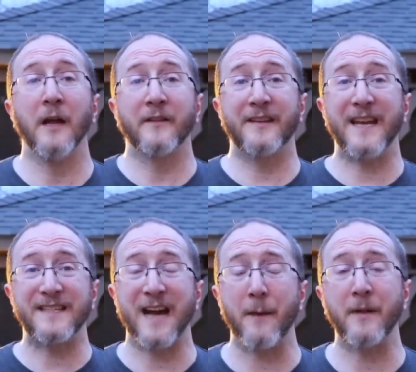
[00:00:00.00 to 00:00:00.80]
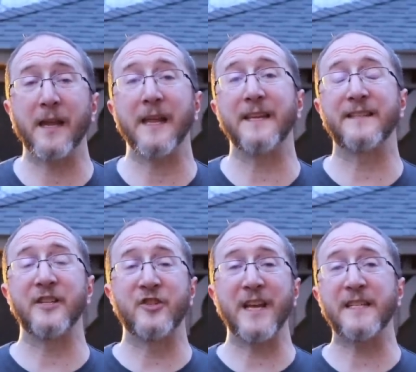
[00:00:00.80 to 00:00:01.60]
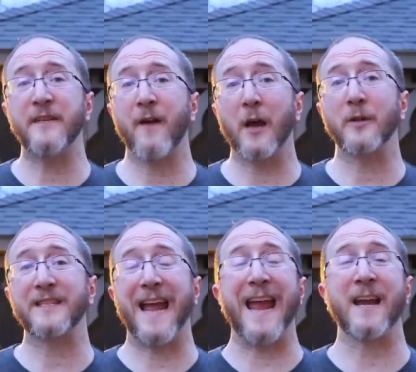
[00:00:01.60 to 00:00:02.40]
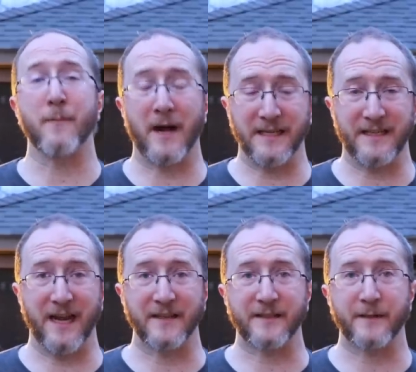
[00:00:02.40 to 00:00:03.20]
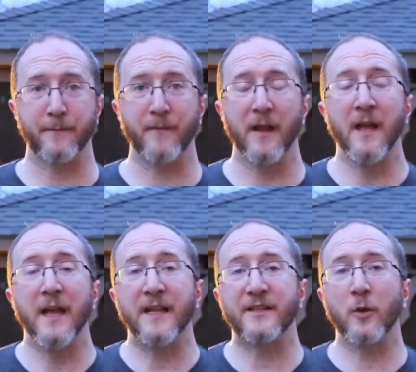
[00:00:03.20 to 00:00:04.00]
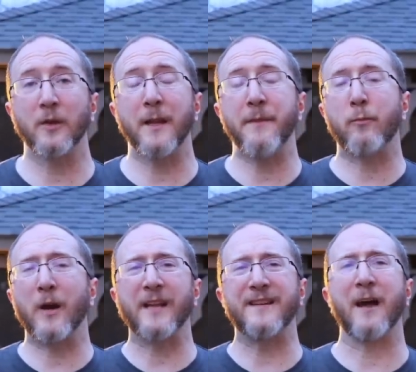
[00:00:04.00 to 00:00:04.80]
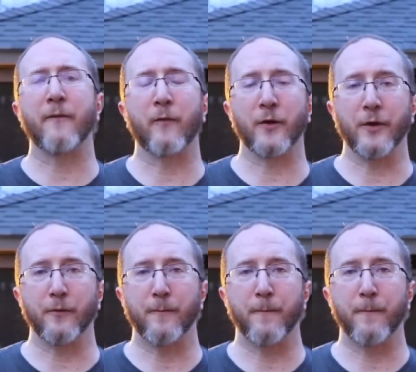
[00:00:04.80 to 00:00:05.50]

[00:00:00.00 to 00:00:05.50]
Today's topic is the JC virus antibody test. And so let me break it down for you.